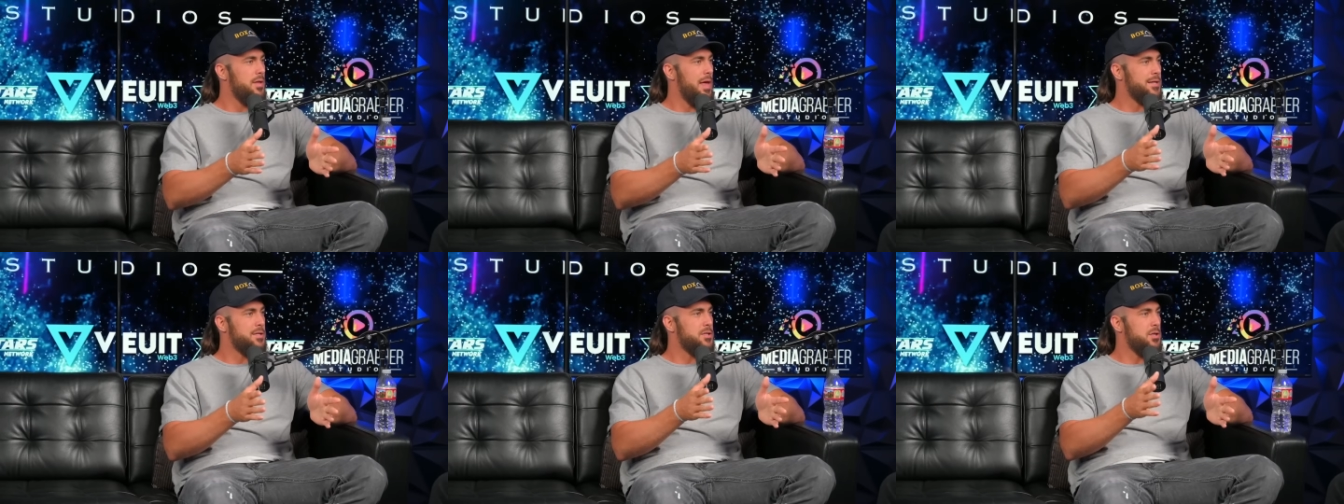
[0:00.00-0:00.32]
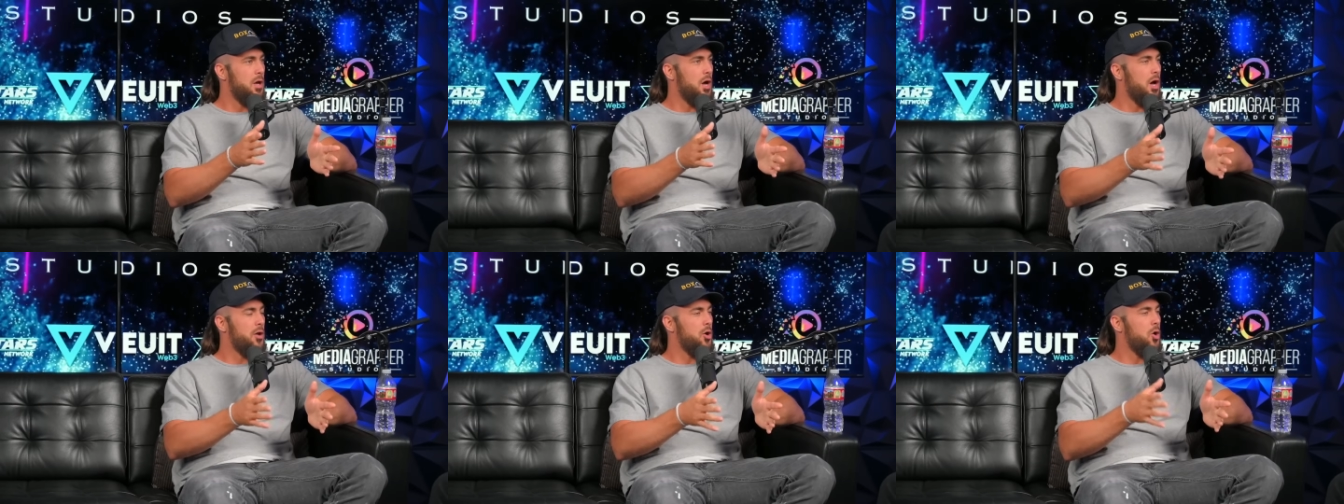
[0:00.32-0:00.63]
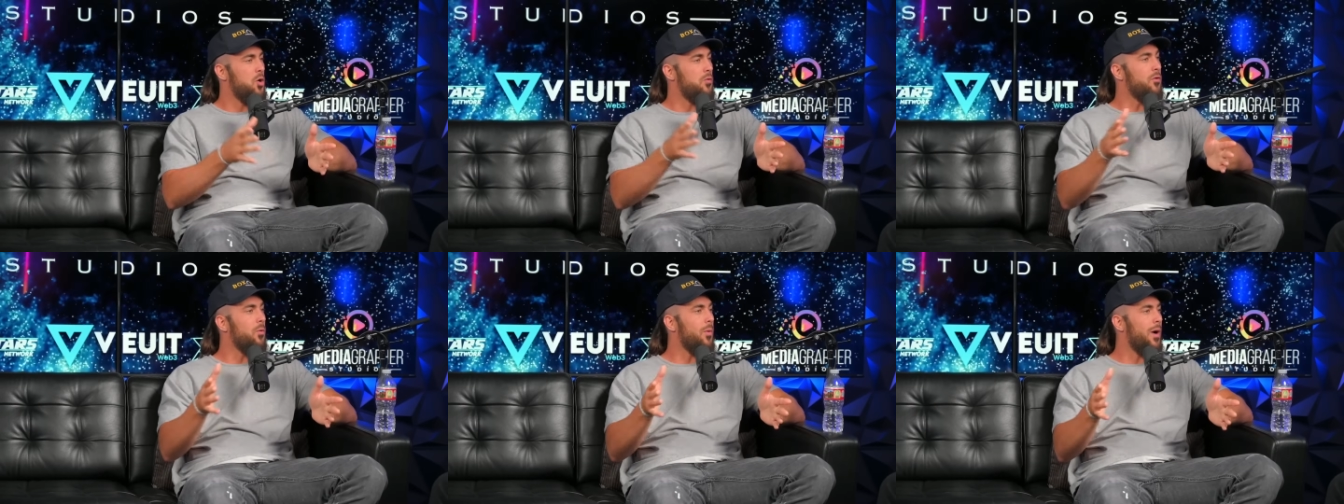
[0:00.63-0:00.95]
that's not
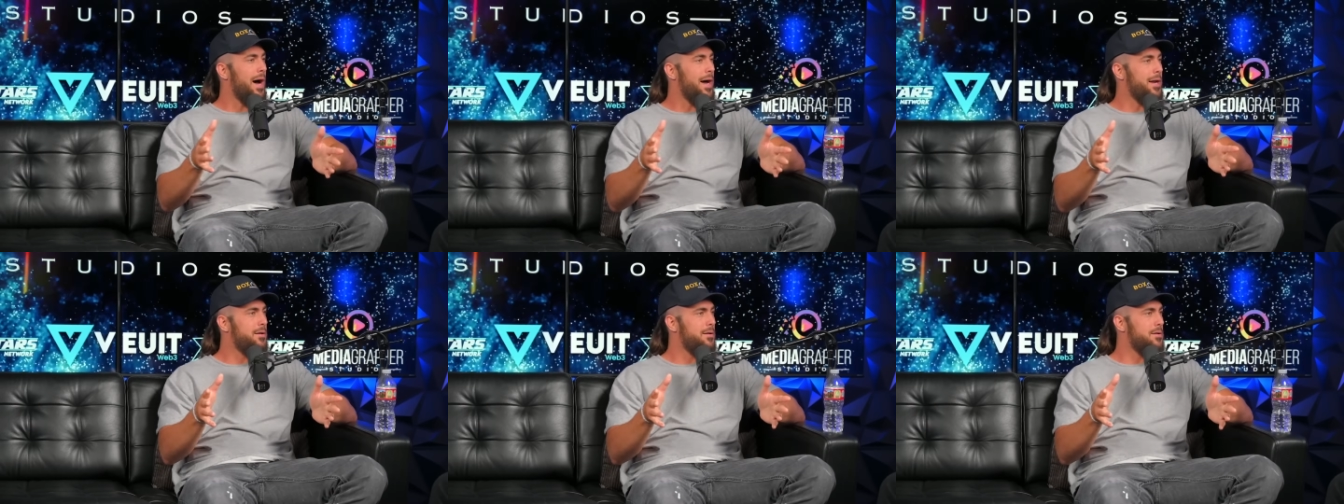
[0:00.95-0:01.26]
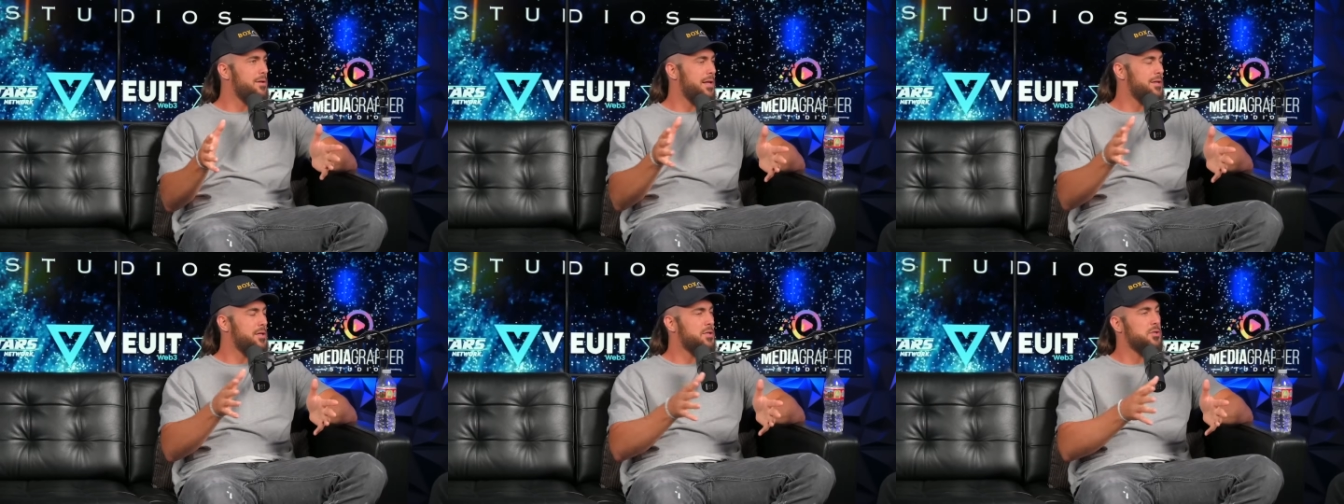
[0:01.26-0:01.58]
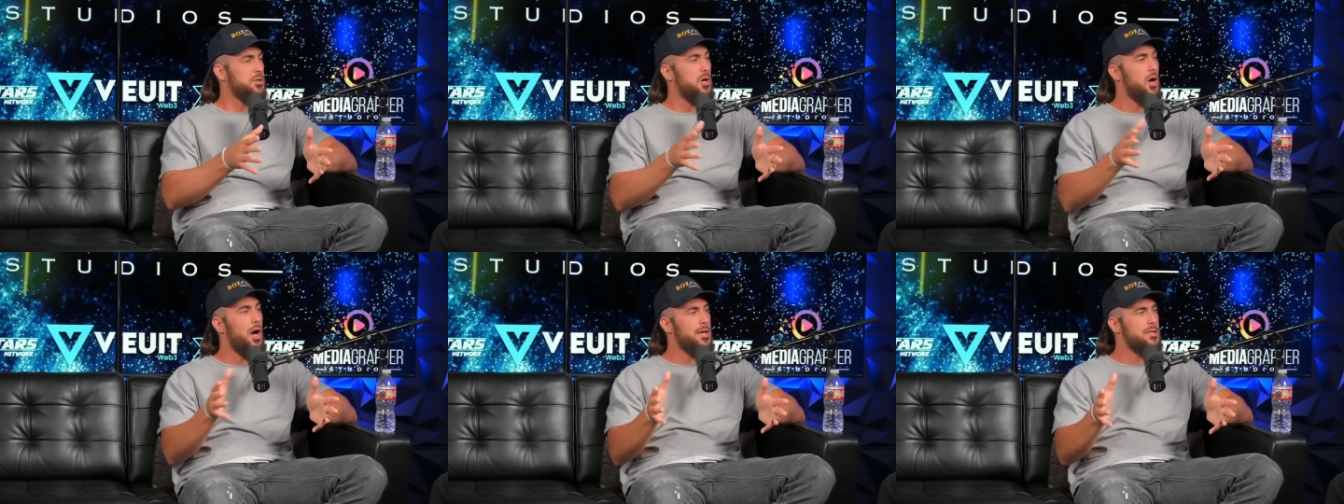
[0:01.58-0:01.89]
over wide, that
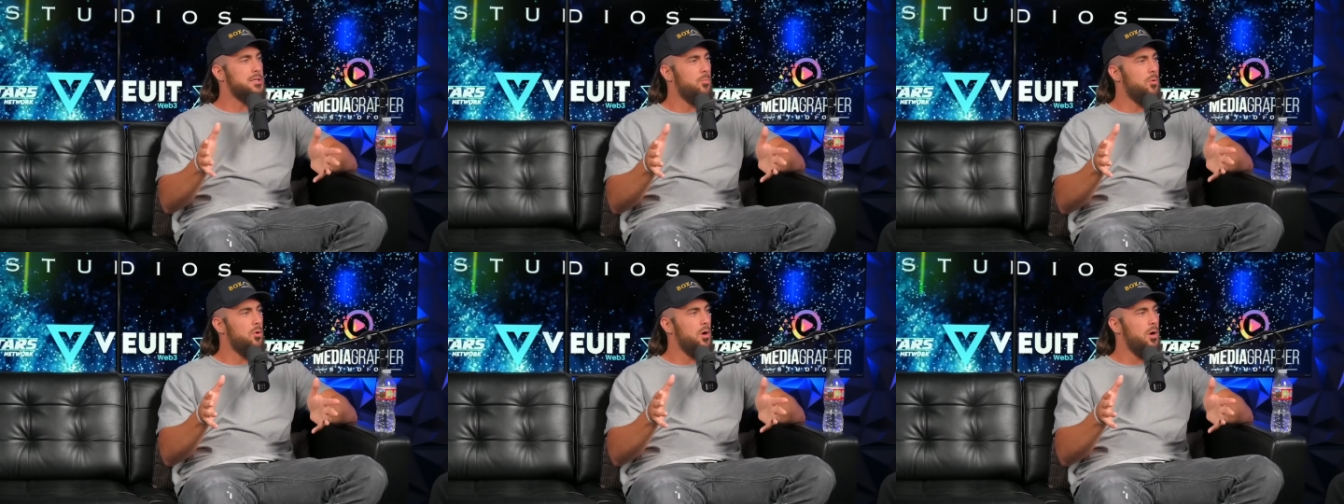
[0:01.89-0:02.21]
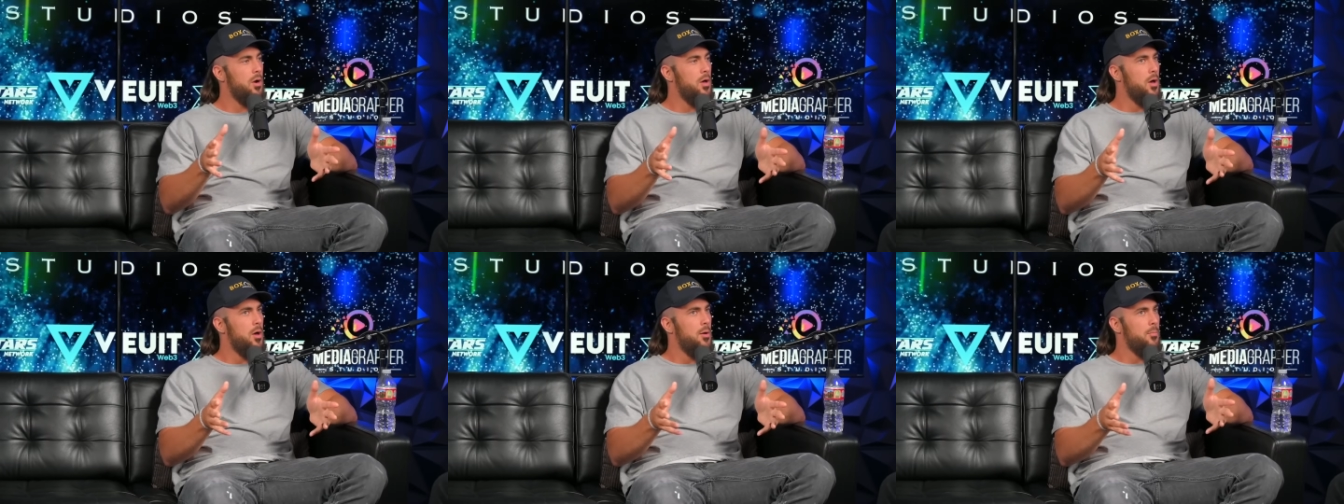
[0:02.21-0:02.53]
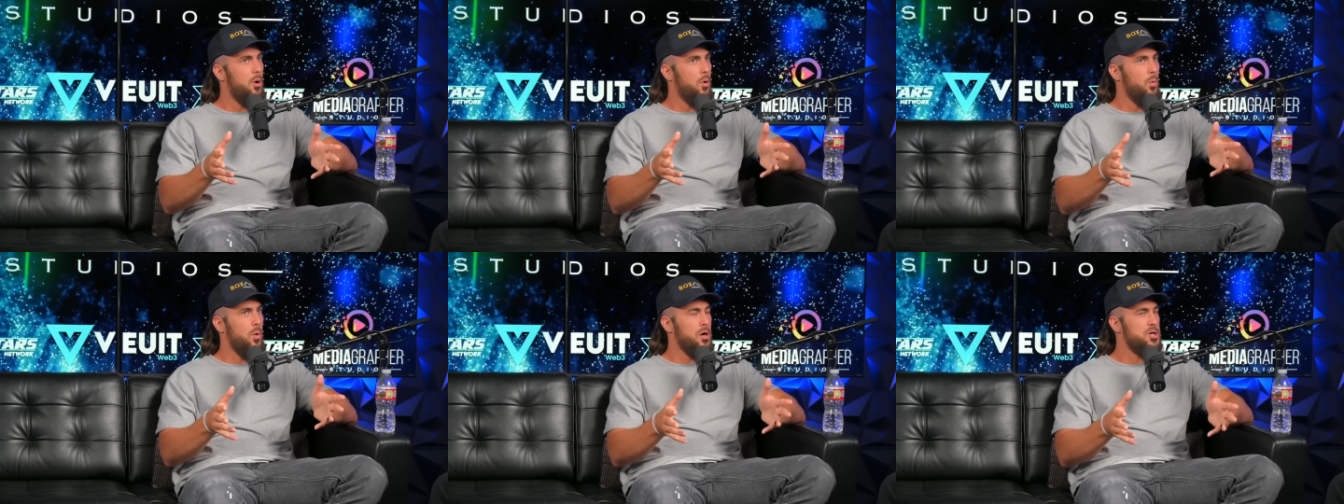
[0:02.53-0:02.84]
doesn't cost more,
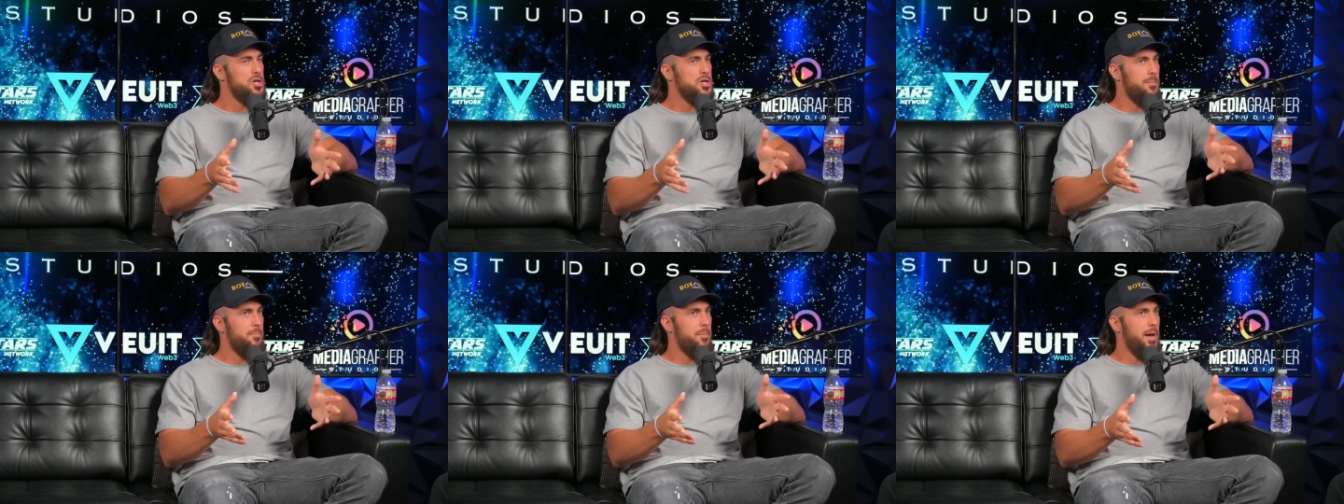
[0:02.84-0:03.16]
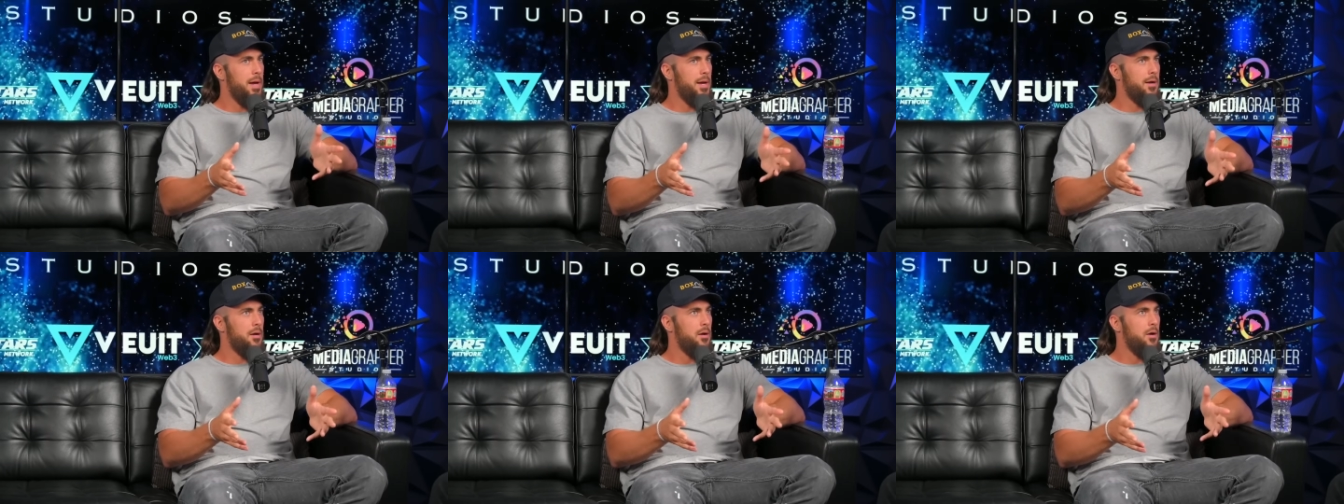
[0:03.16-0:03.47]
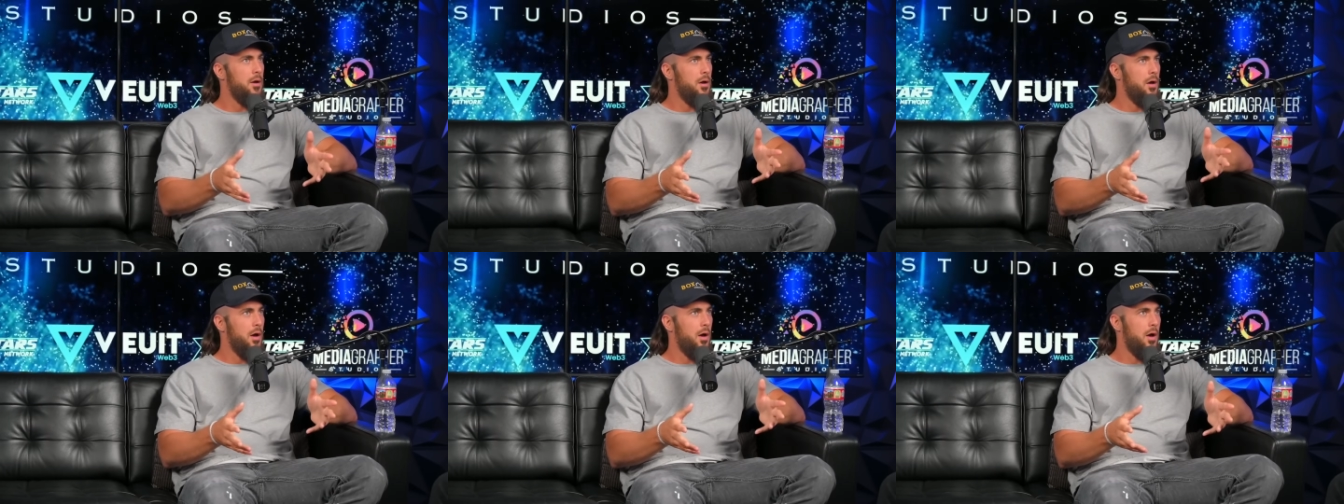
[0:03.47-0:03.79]
mm-hmm. but we're shipping
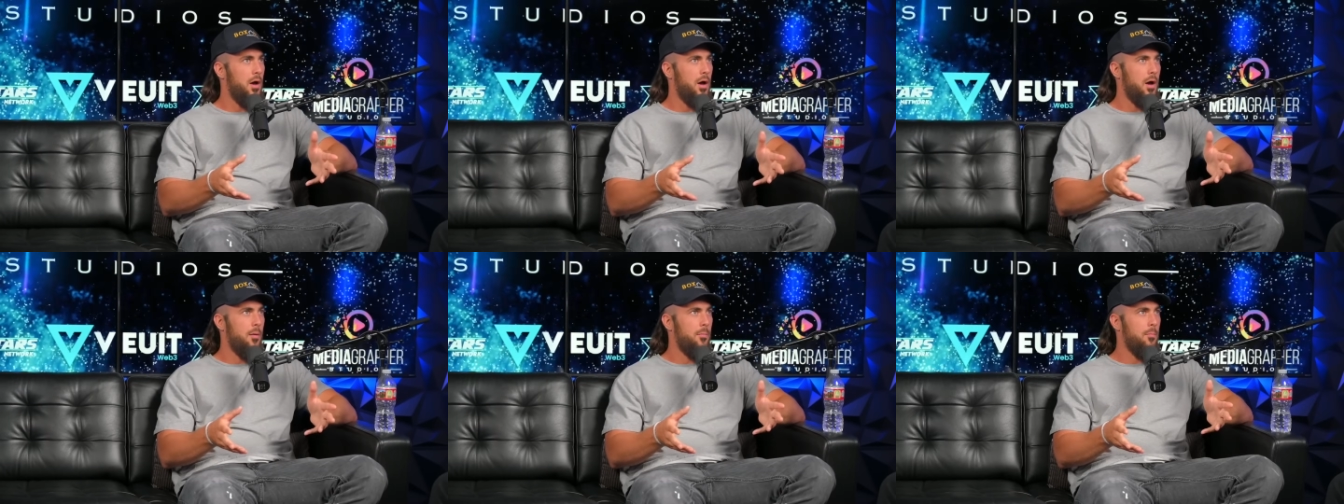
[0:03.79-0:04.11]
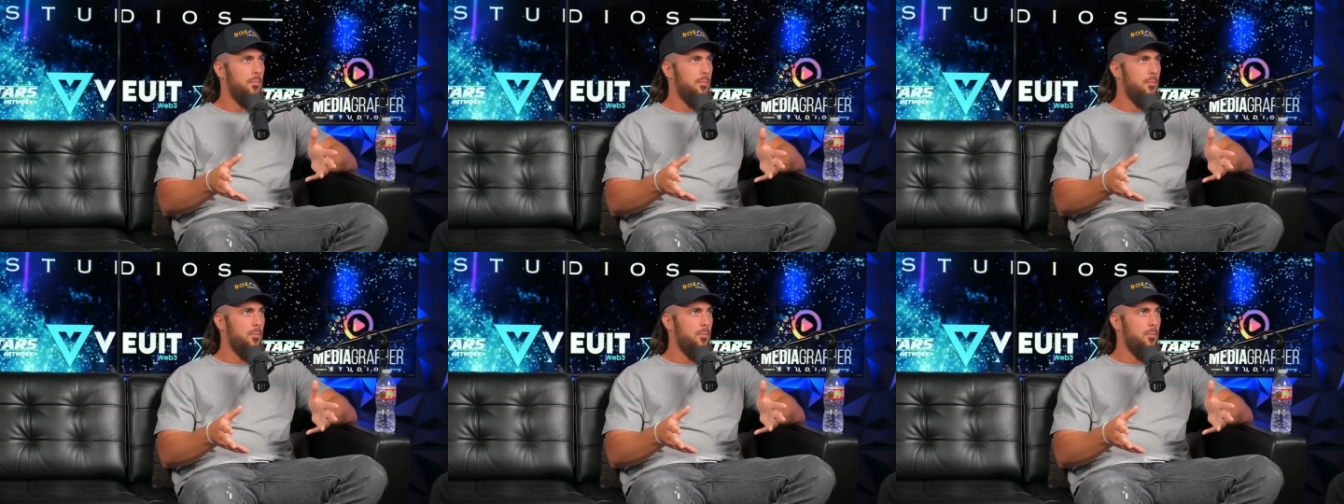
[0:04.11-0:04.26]
Uh,